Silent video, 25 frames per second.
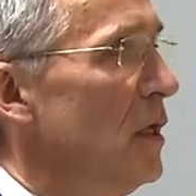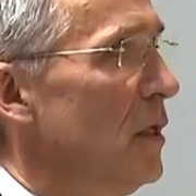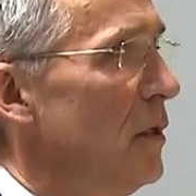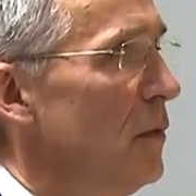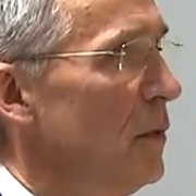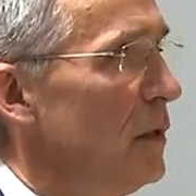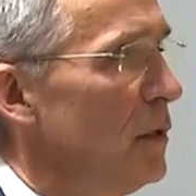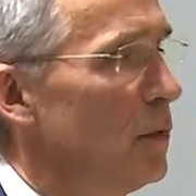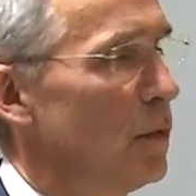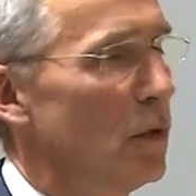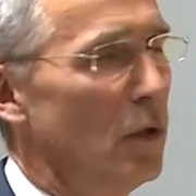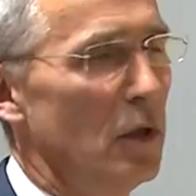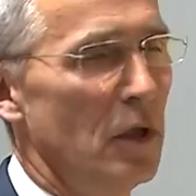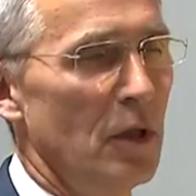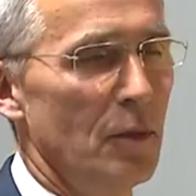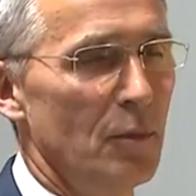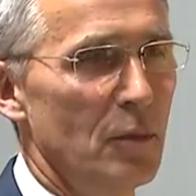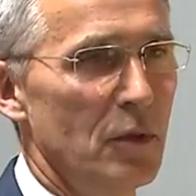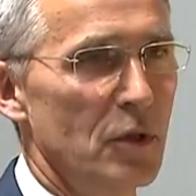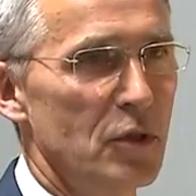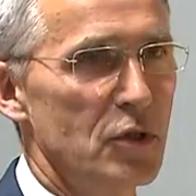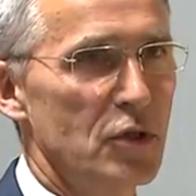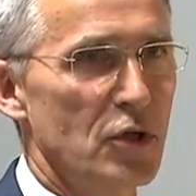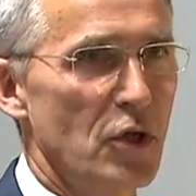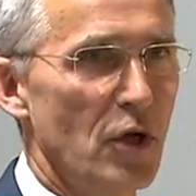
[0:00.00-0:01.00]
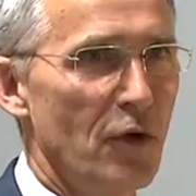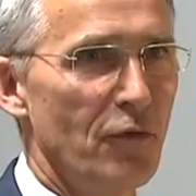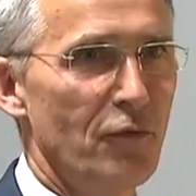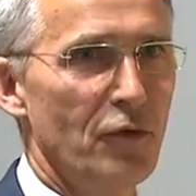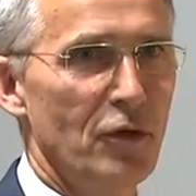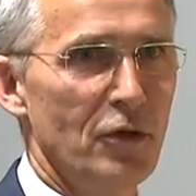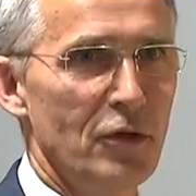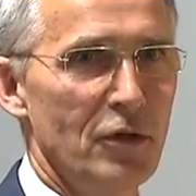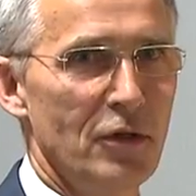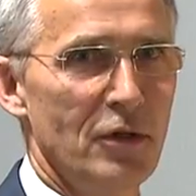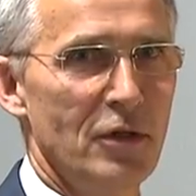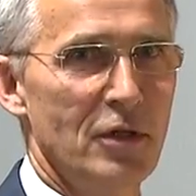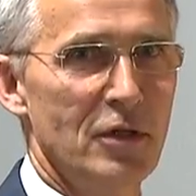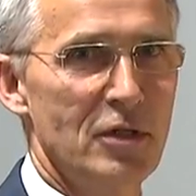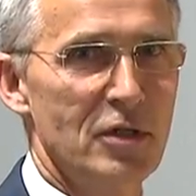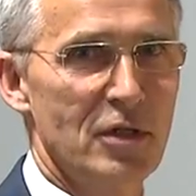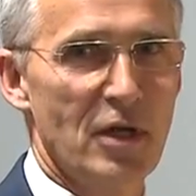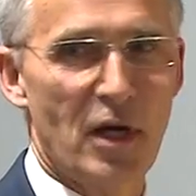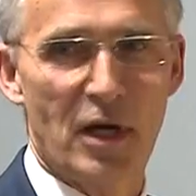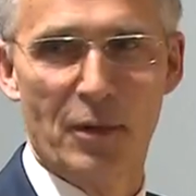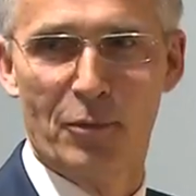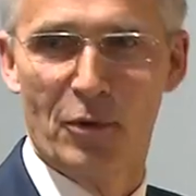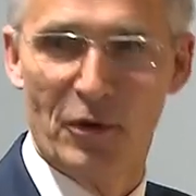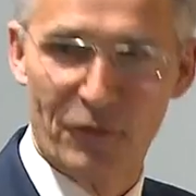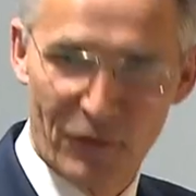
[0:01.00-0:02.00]
we call them sovereign
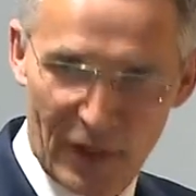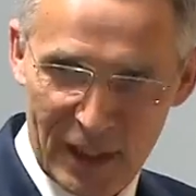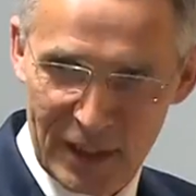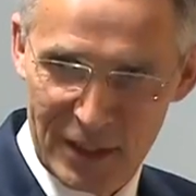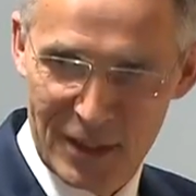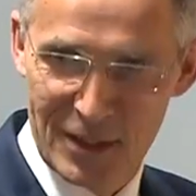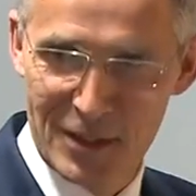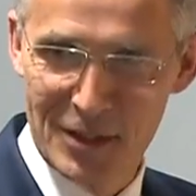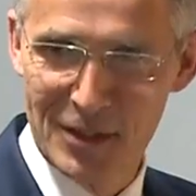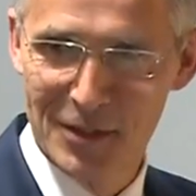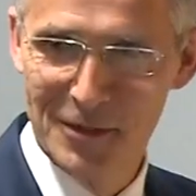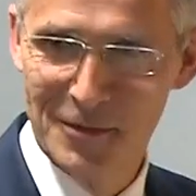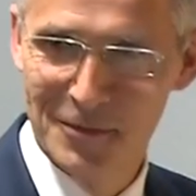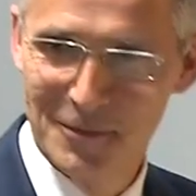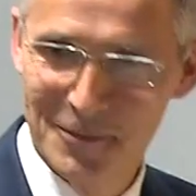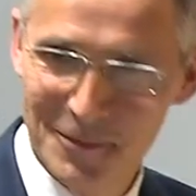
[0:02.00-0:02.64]
cyber effects.